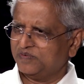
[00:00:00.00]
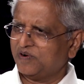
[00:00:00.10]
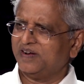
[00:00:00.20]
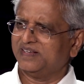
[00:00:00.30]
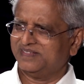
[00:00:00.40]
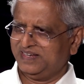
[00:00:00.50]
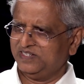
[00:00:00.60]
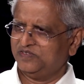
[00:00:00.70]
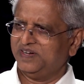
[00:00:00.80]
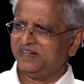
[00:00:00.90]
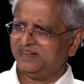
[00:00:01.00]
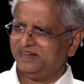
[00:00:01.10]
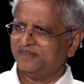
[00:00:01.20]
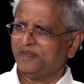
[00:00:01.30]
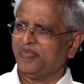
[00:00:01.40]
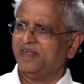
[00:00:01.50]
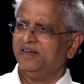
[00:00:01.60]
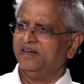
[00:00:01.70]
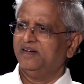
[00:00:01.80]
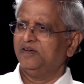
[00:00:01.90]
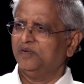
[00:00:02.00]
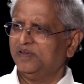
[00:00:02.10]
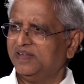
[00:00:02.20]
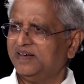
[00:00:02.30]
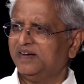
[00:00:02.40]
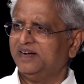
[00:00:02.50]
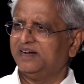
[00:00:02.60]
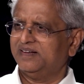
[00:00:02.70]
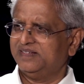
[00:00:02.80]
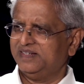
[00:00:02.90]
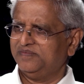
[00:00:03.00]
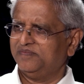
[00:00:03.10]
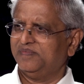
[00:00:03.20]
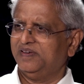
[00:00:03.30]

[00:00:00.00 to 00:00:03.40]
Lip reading: got accentuated during the current regime.